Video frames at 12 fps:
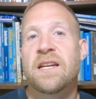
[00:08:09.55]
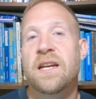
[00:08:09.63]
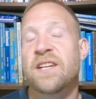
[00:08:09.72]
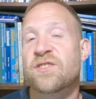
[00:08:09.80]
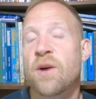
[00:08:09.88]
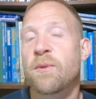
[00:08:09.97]

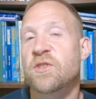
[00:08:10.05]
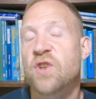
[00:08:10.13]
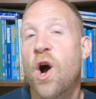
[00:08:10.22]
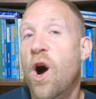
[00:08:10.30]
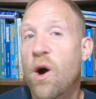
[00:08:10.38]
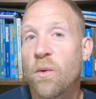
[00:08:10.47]
It's almost
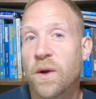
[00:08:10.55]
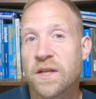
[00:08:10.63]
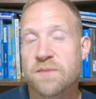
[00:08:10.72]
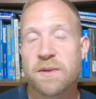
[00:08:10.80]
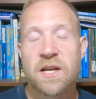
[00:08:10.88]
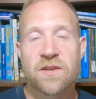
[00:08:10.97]
always
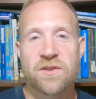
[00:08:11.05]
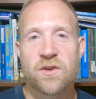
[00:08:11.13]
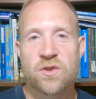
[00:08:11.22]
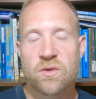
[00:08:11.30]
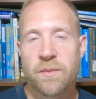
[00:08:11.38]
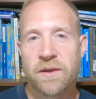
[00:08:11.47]
because they're
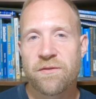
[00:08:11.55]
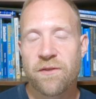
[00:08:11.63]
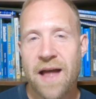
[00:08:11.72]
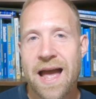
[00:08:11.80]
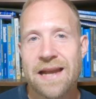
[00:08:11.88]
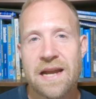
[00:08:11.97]
swimming
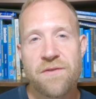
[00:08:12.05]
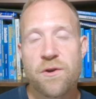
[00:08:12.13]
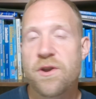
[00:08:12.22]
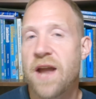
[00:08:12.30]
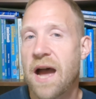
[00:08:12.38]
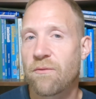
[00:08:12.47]
flat and they're
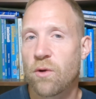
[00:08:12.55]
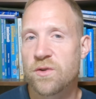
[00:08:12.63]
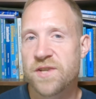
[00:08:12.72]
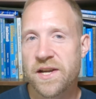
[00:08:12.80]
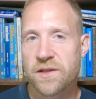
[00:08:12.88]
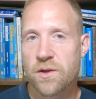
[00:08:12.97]
not
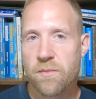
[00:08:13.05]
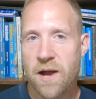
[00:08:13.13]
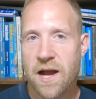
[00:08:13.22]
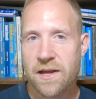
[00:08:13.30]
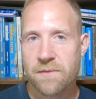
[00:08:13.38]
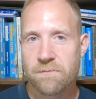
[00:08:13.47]
rotating their
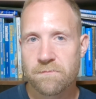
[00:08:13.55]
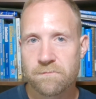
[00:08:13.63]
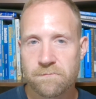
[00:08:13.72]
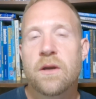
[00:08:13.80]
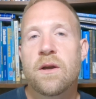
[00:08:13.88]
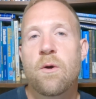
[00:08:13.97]
body.
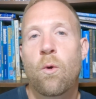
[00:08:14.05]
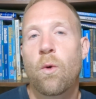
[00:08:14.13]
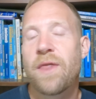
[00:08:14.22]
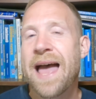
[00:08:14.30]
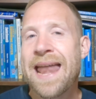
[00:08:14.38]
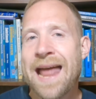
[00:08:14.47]
When
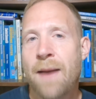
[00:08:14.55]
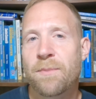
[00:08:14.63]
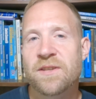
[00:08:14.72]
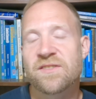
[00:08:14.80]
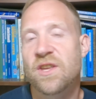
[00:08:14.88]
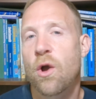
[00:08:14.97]
that
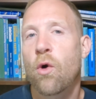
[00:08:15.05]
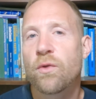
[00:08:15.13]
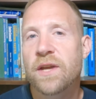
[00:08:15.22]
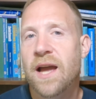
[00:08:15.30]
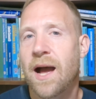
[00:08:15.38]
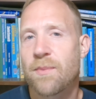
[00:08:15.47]
happens, the
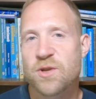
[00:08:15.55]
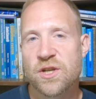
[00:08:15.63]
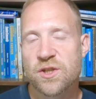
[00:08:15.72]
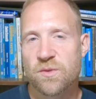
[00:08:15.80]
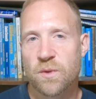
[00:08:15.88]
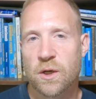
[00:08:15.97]
only option
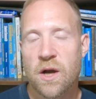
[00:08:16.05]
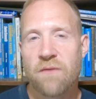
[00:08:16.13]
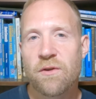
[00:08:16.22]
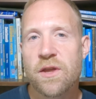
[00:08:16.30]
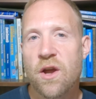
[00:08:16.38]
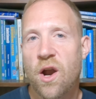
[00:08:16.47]
is to
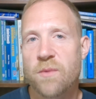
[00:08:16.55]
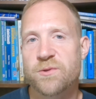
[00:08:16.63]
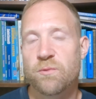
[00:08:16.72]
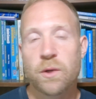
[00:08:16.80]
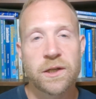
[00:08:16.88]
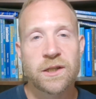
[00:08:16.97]
recover the arms
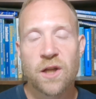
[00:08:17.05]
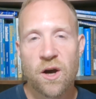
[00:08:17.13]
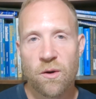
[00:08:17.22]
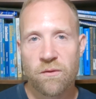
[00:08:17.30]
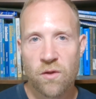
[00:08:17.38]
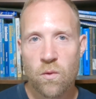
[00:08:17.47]
really
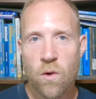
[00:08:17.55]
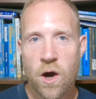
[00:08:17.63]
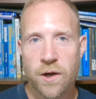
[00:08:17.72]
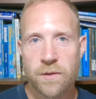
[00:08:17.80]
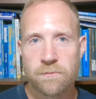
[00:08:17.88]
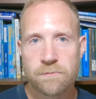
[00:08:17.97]
low over the water.